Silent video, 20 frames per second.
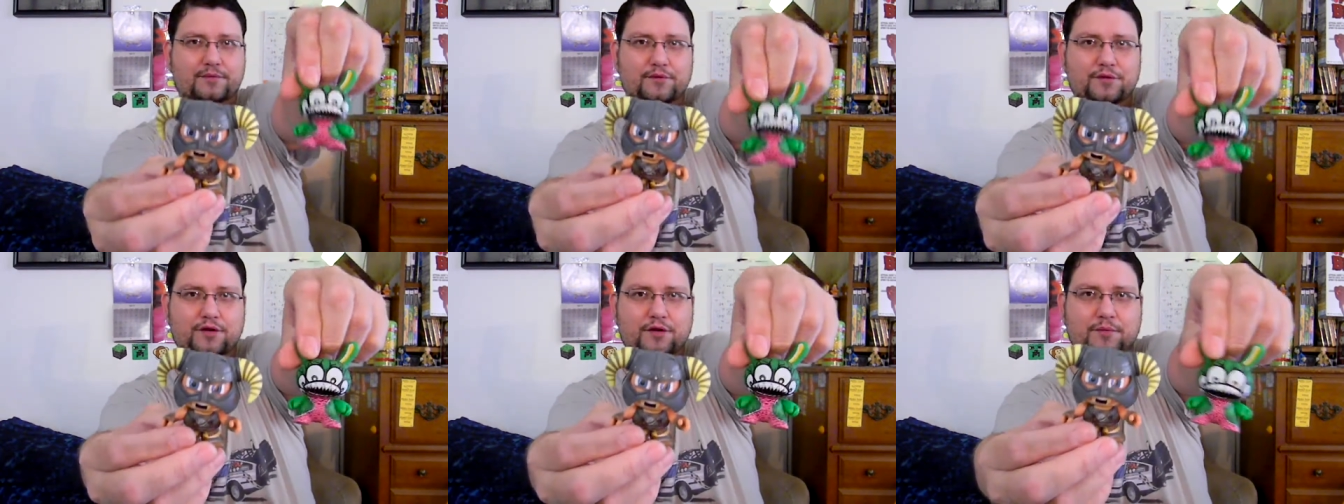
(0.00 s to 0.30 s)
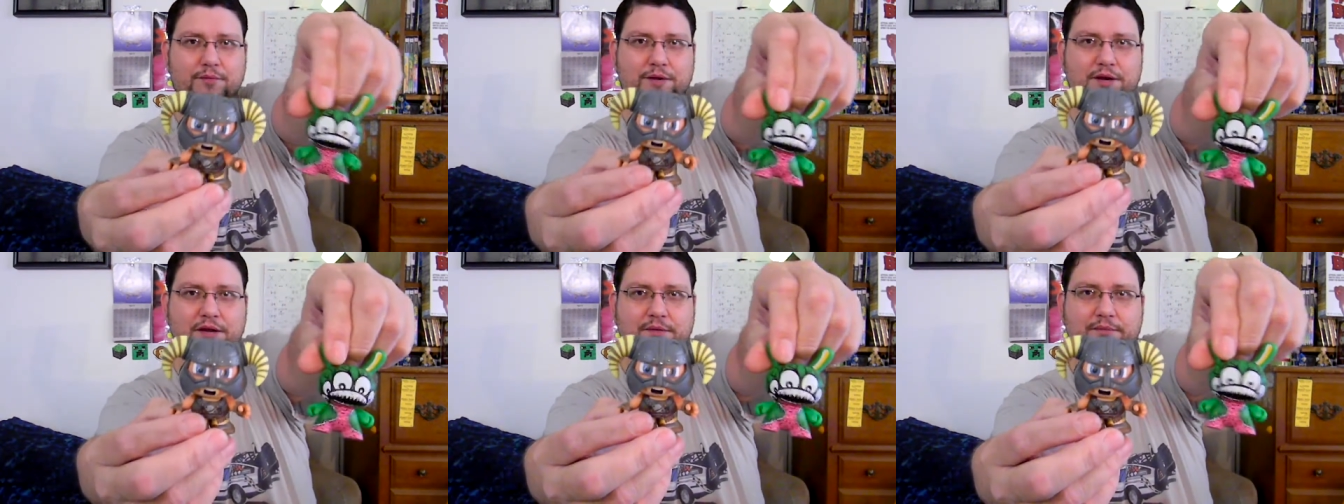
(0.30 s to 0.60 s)
you know,
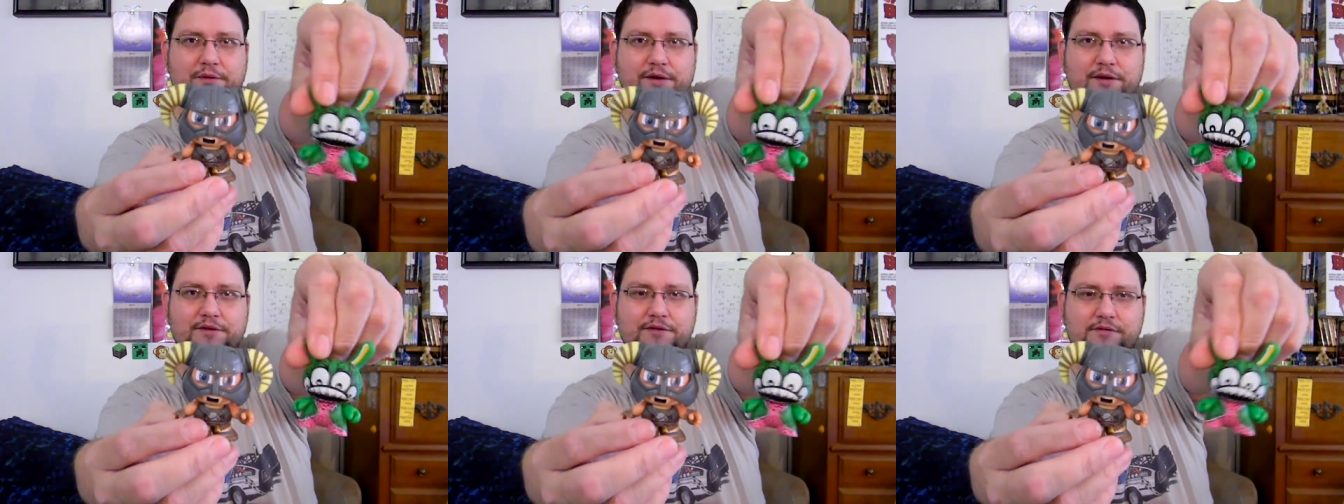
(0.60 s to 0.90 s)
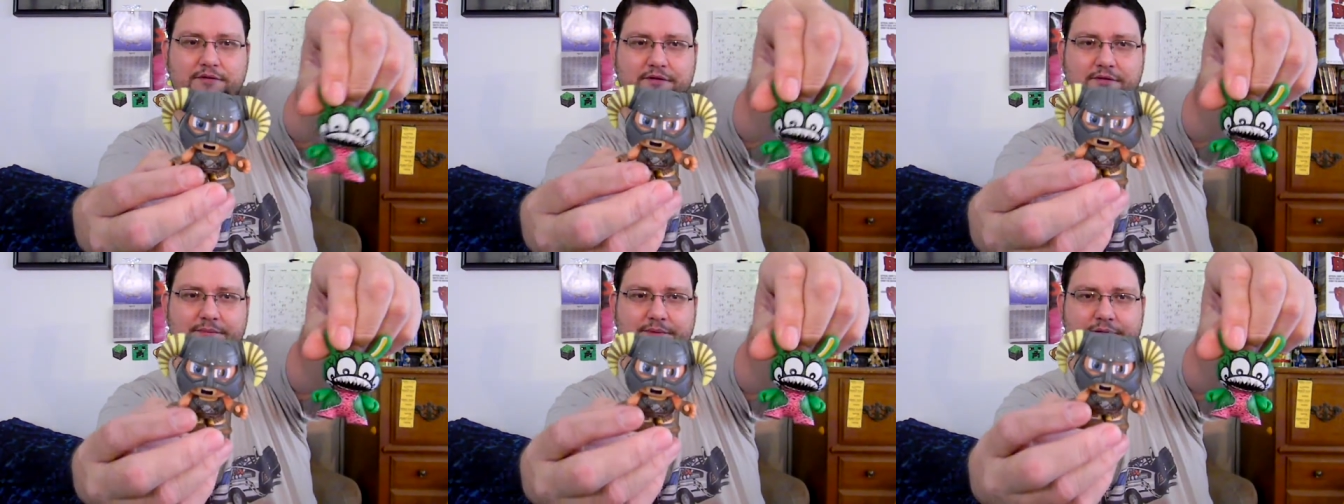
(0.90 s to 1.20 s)
Money Bunnies
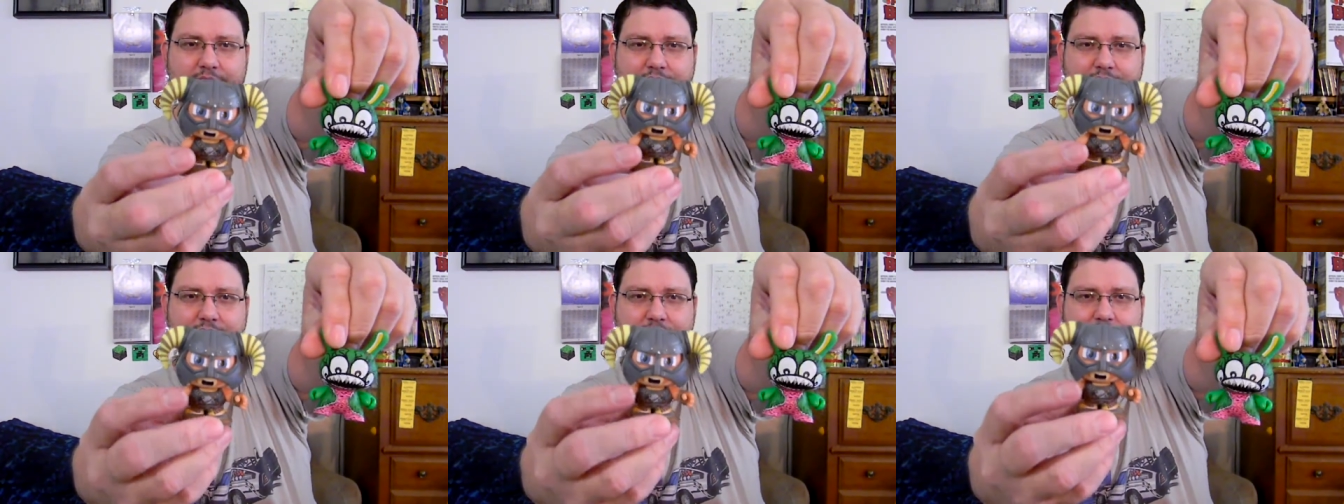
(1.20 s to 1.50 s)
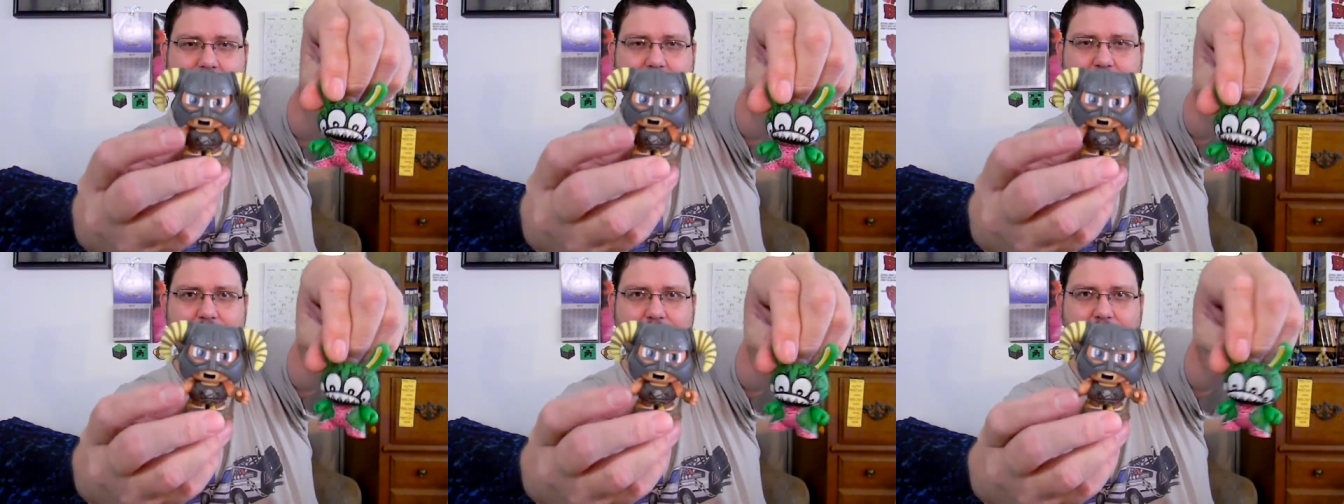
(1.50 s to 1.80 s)
a little bit
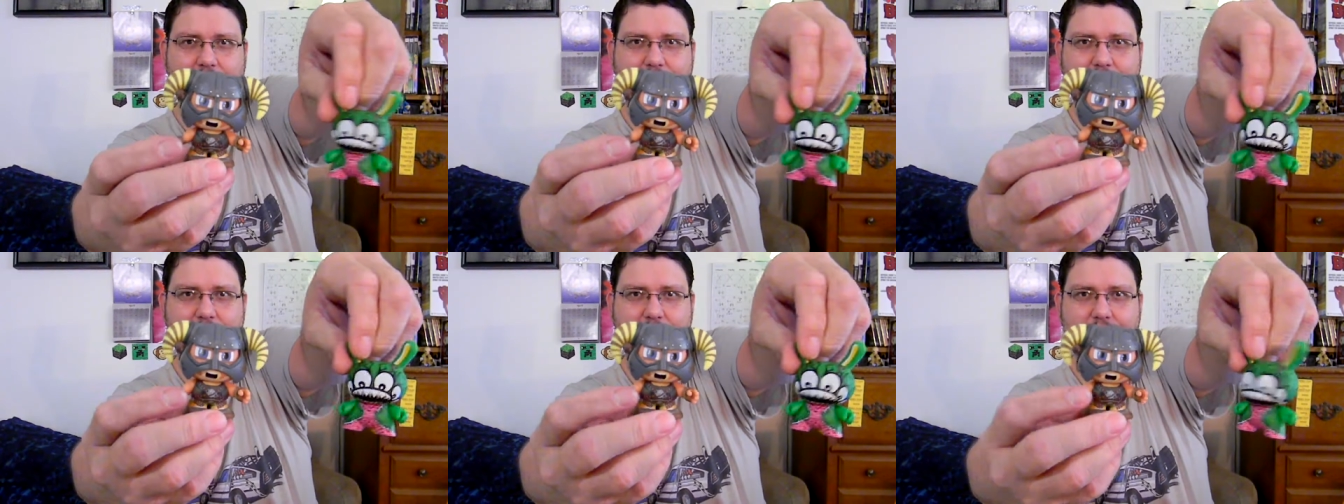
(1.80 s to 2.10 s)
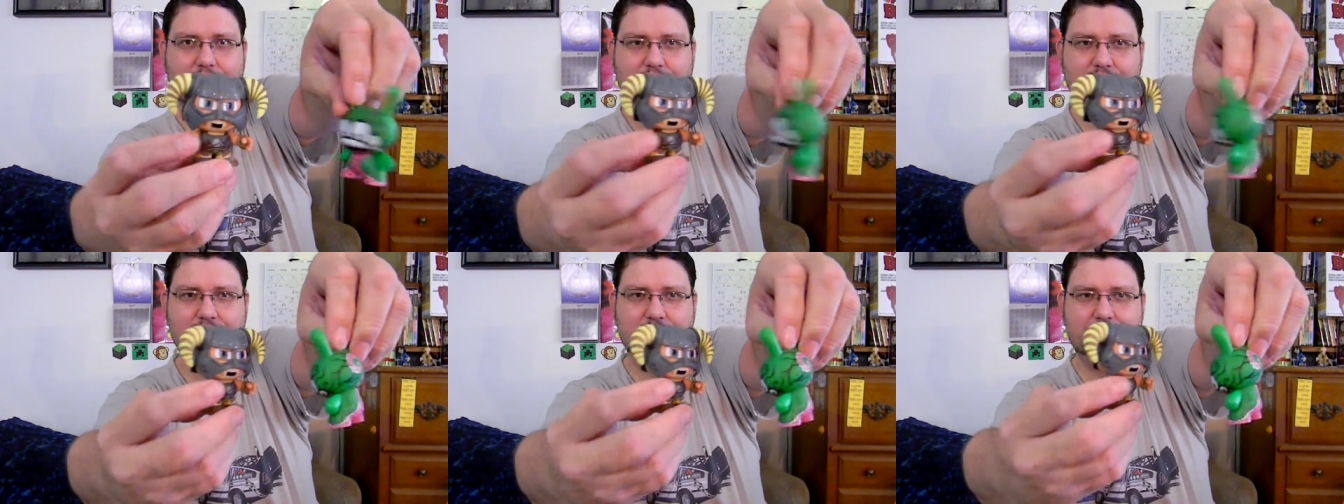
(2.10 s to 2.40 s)

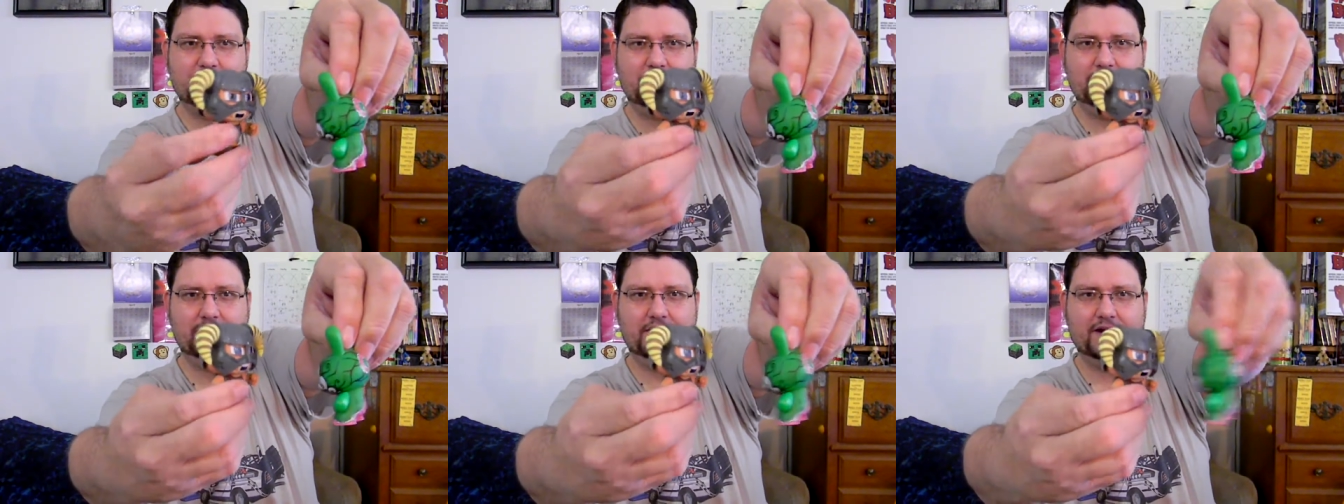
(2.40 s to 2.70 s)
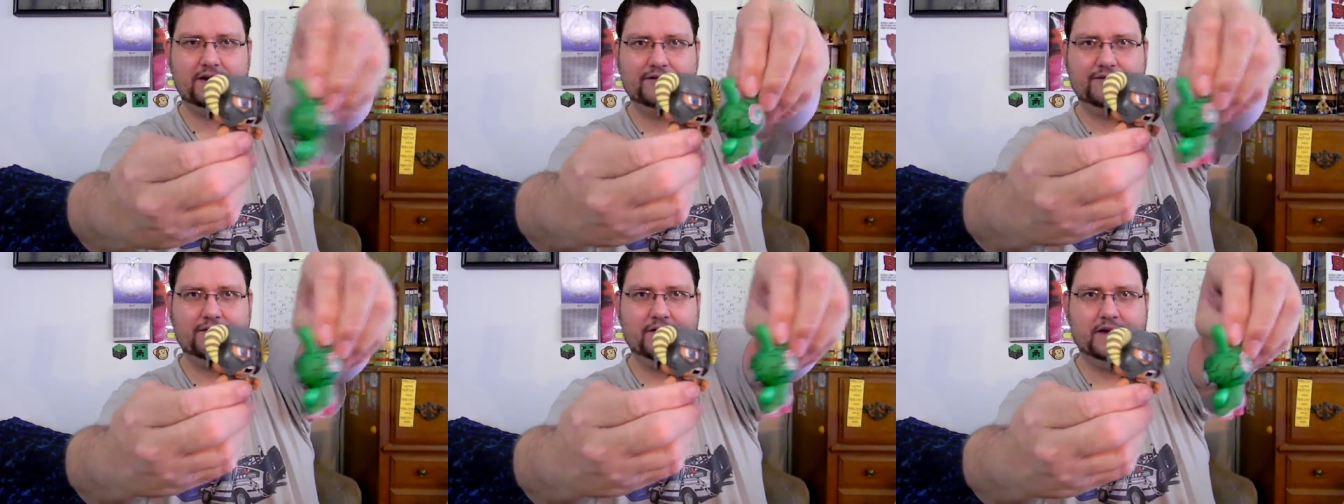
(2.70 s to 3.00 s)
which maybe they
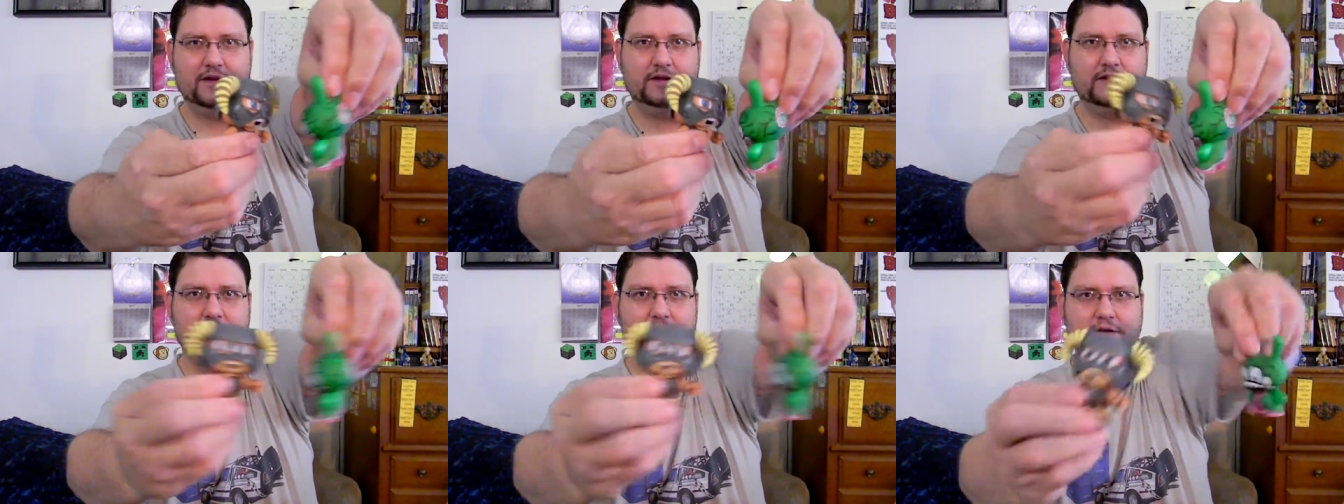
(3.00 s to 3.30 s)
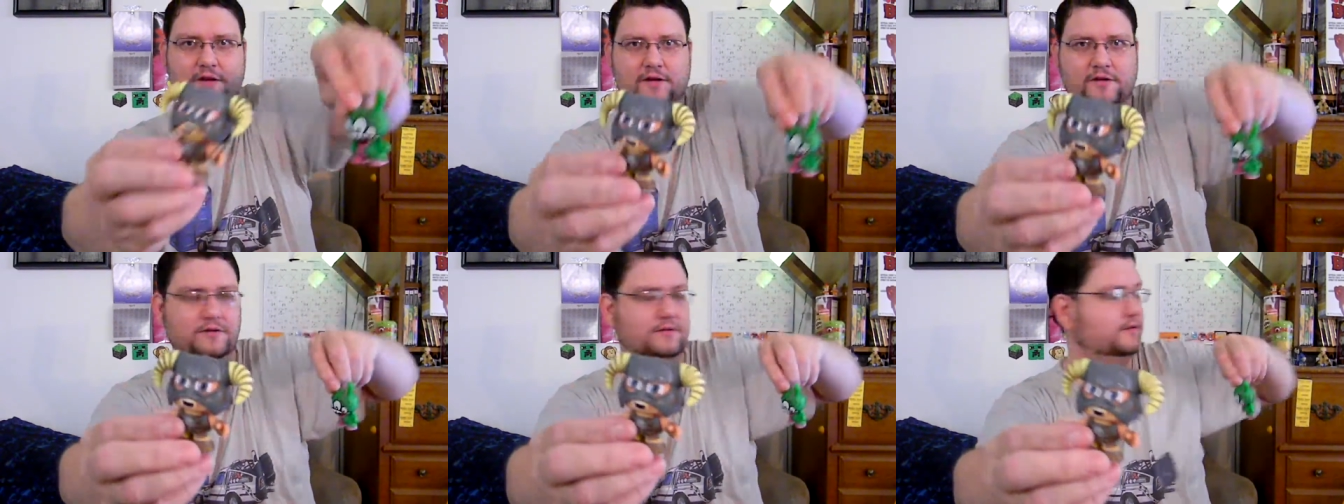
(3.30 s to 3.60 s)
can fight later.
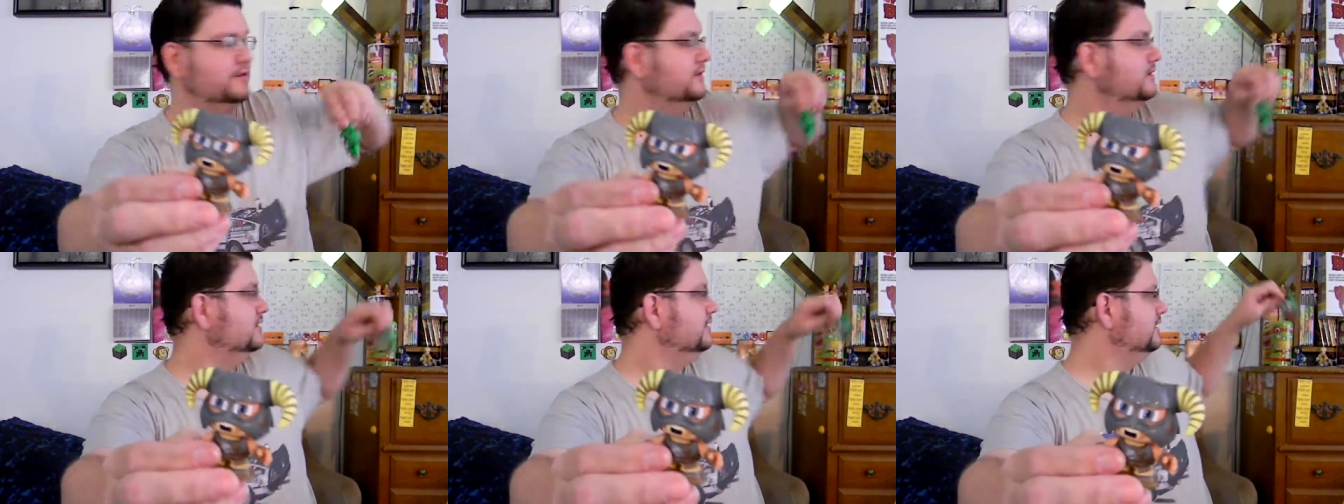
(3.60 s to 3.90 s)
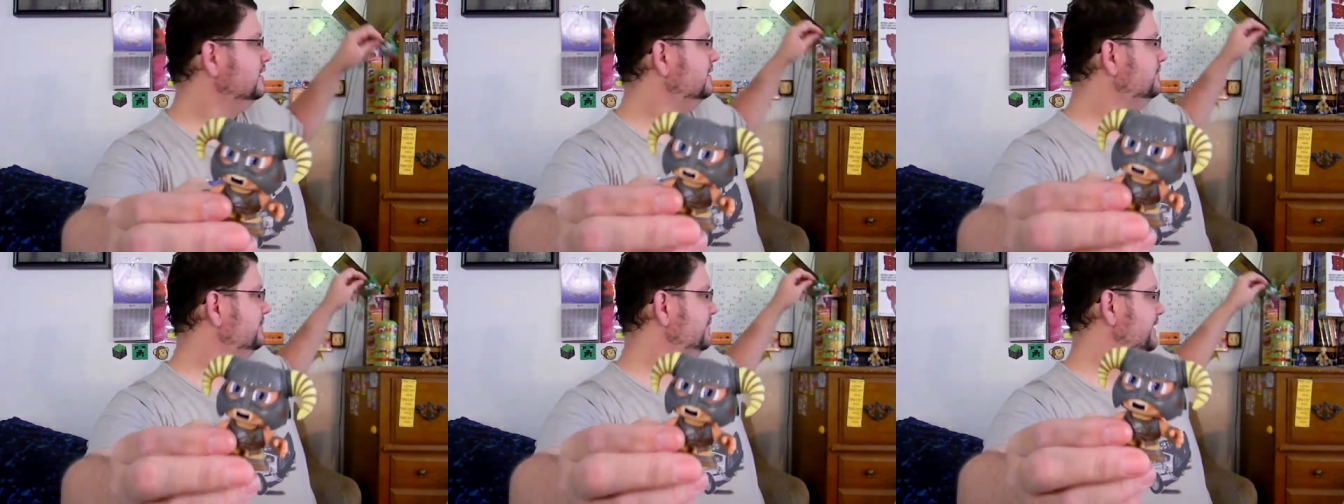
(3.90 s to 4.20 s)
I don't know,
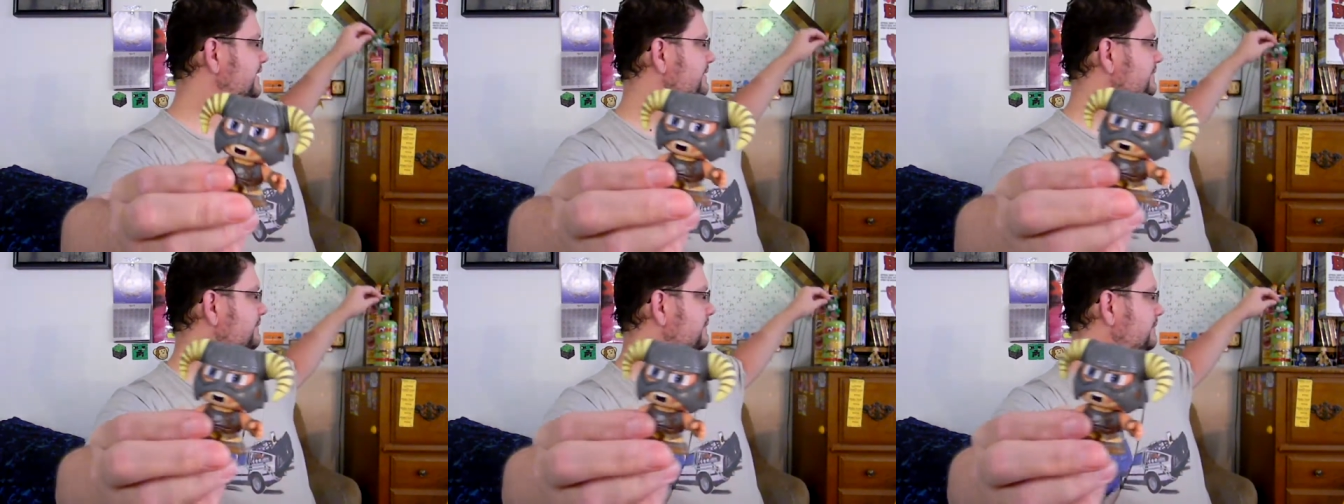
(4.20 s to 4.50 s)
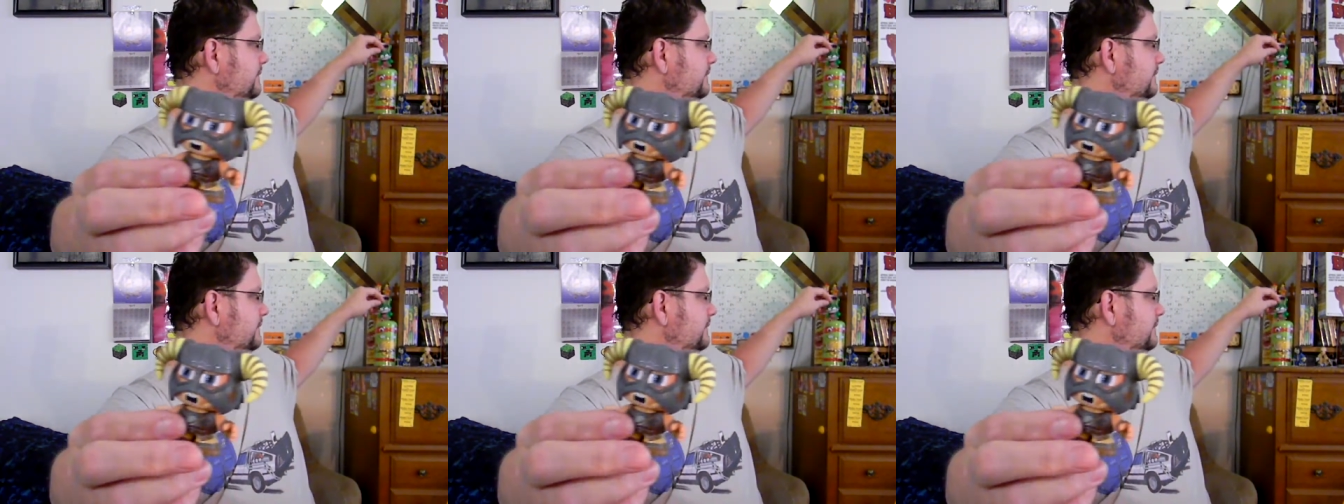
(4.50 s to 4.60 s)
but